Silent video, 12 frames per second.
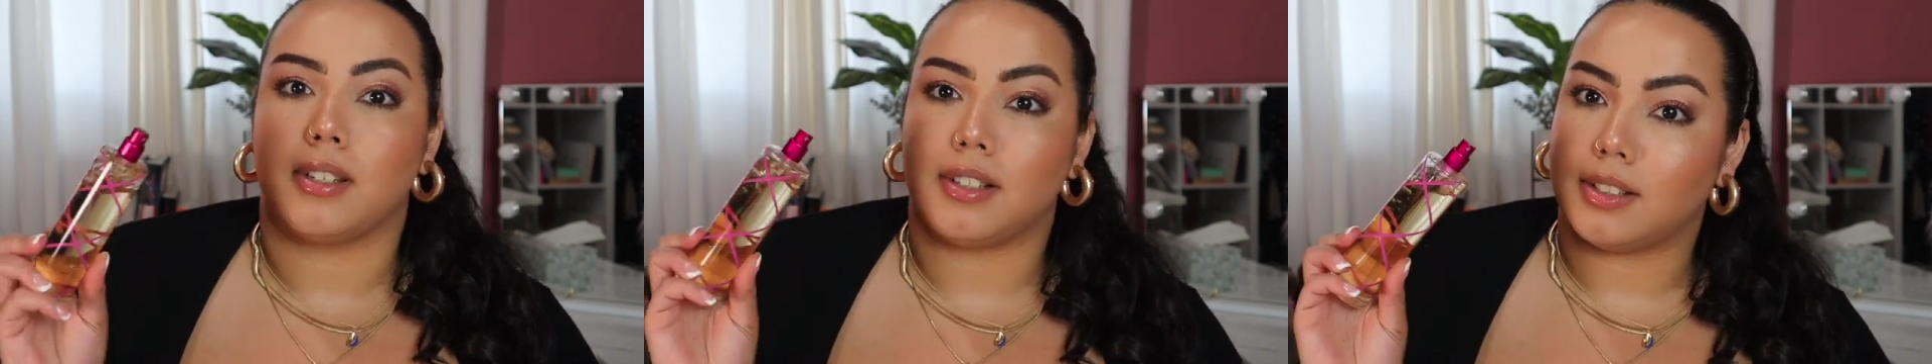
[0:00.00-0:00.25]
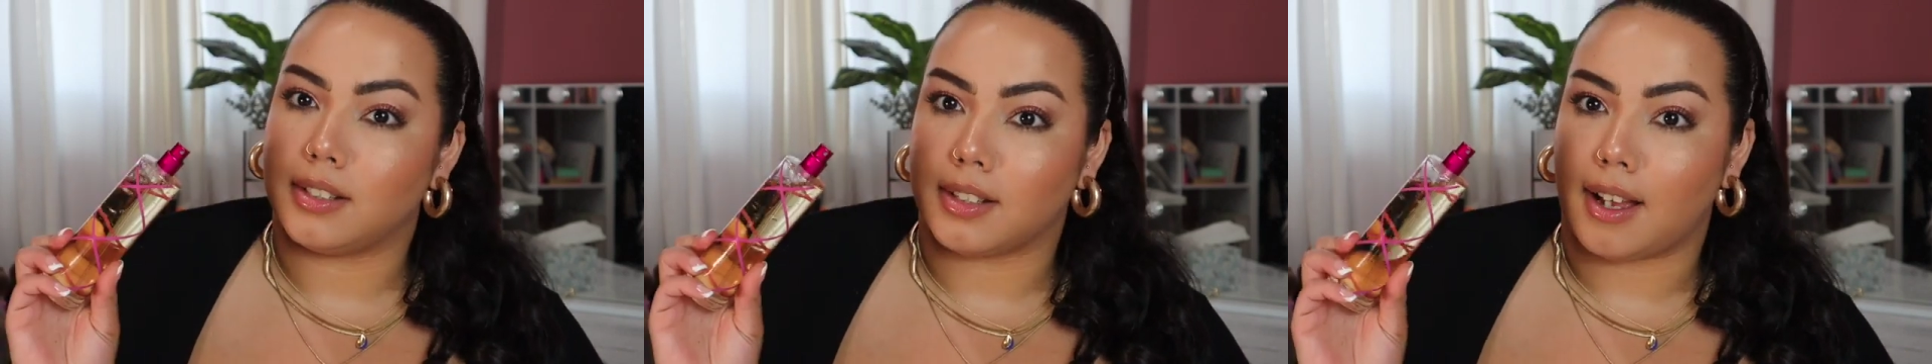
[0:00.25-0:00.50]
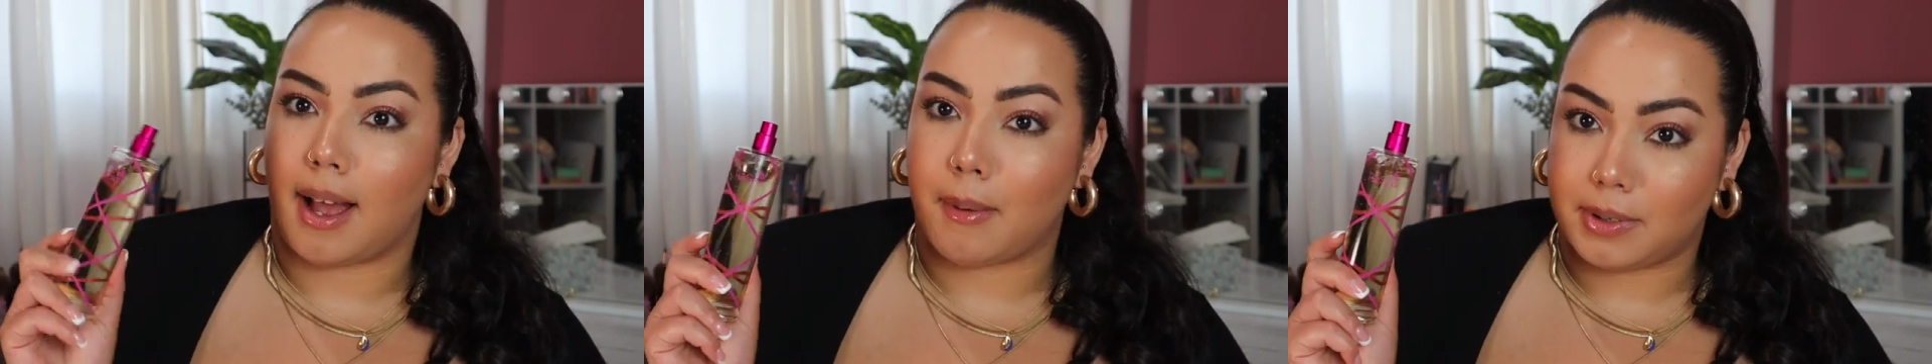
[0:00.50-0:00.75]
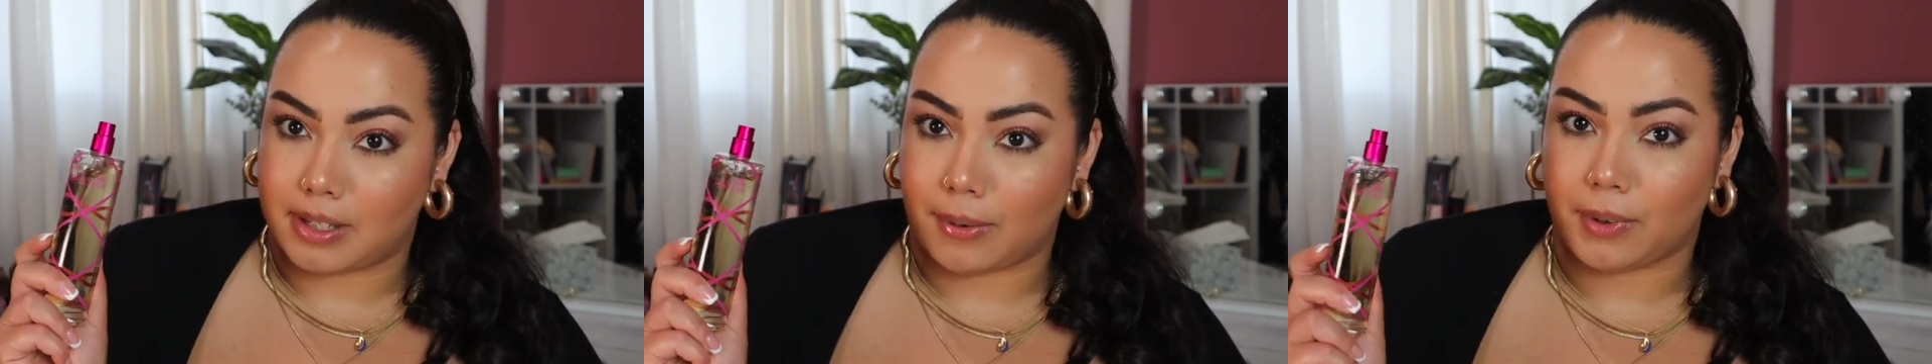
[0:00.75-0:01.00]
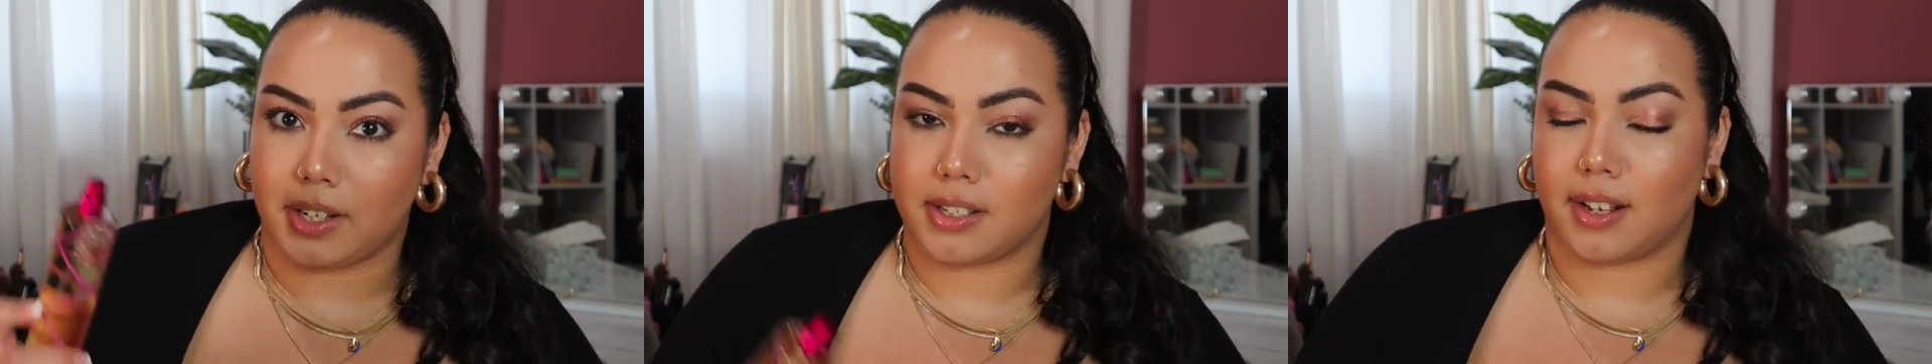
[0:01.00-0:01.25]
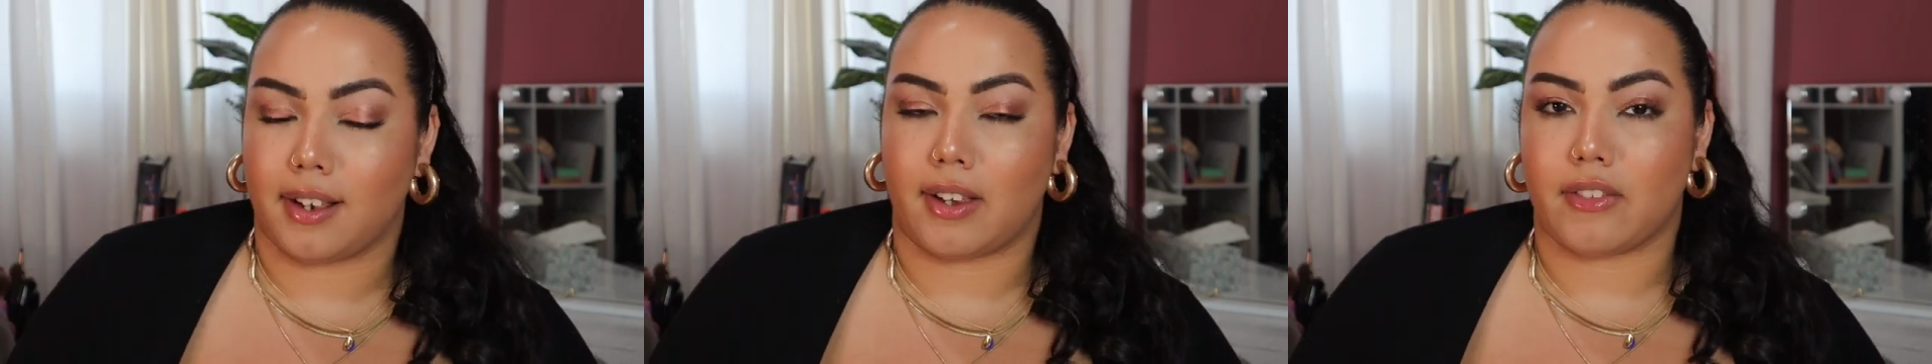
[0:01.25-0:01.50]
And this, I would definitely
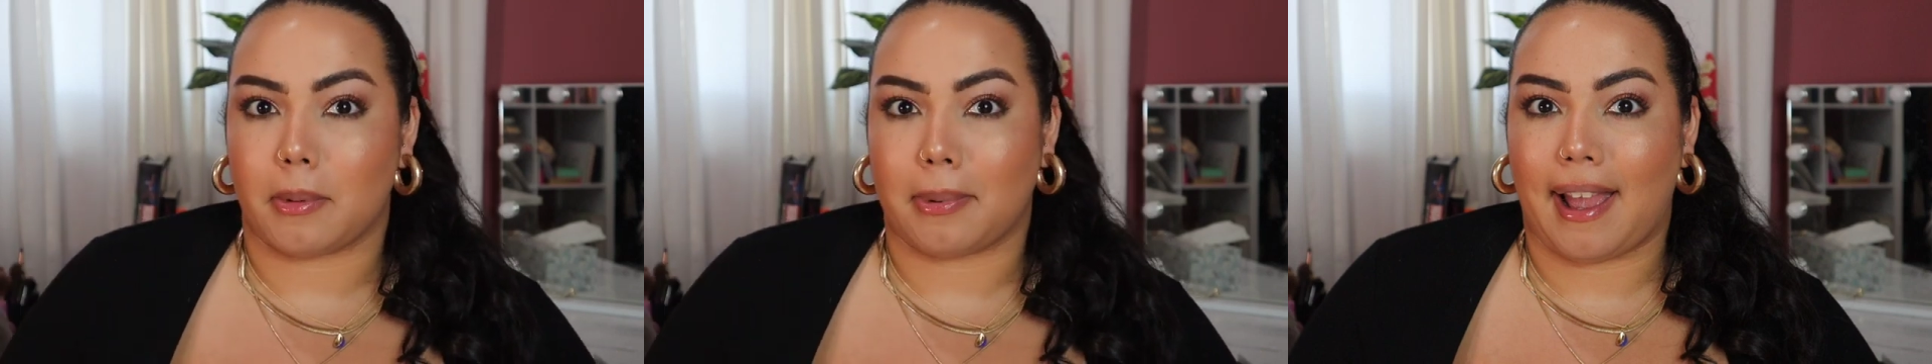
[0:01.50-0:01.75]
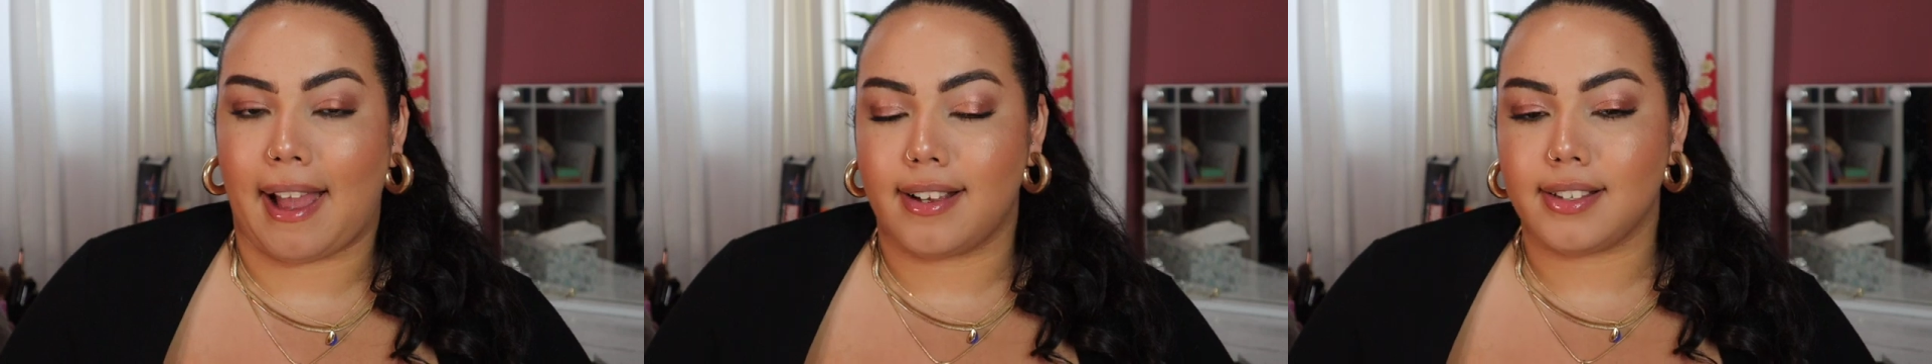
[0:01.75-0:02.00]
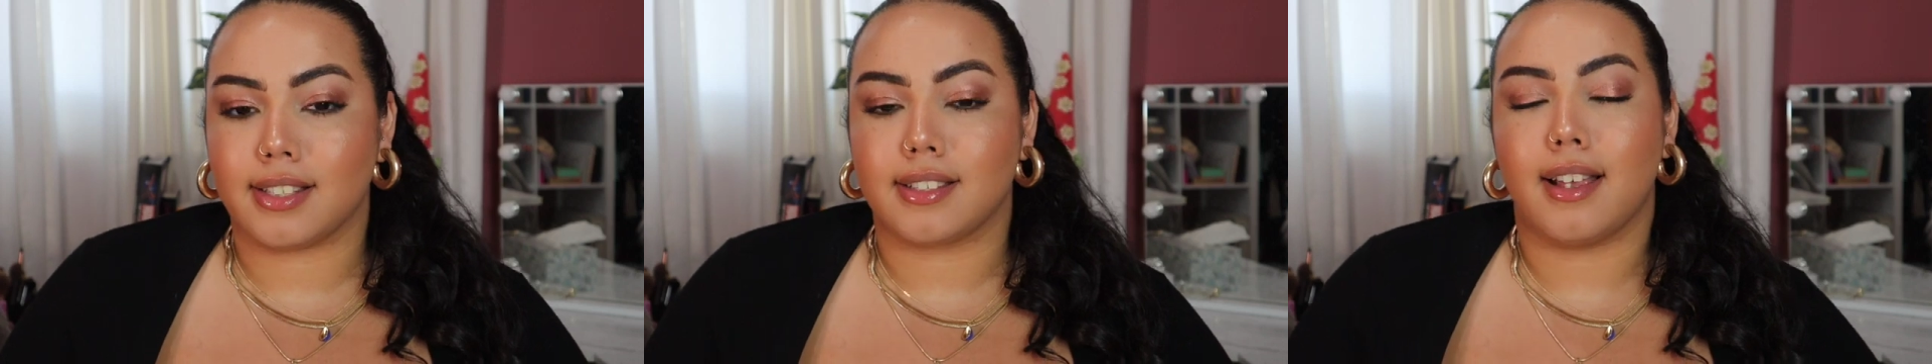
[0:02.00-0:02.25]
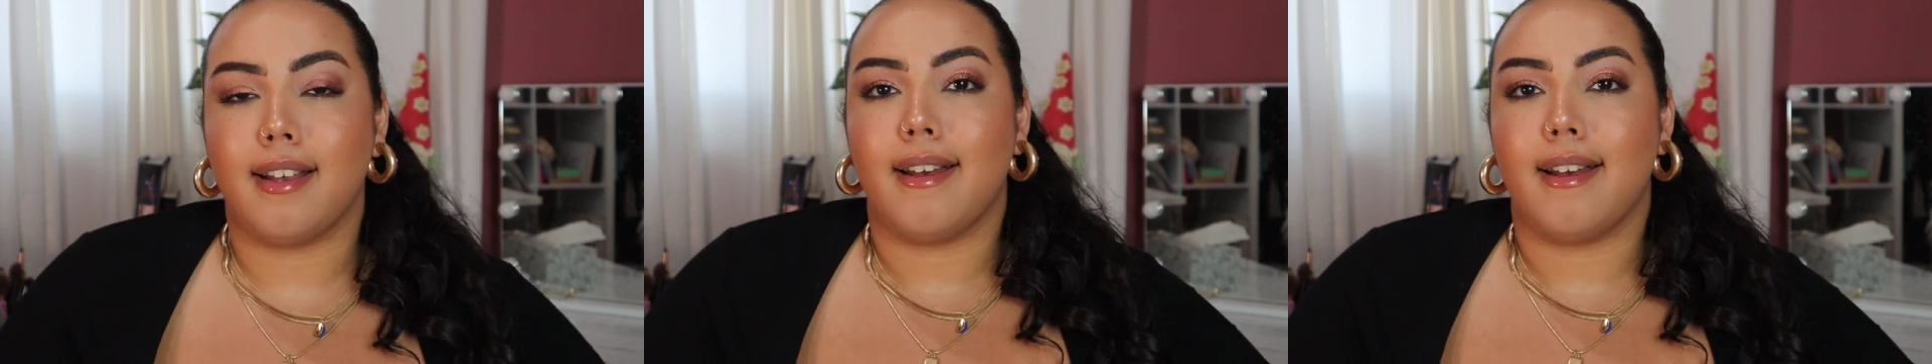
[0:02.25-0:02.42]
say give it a pass.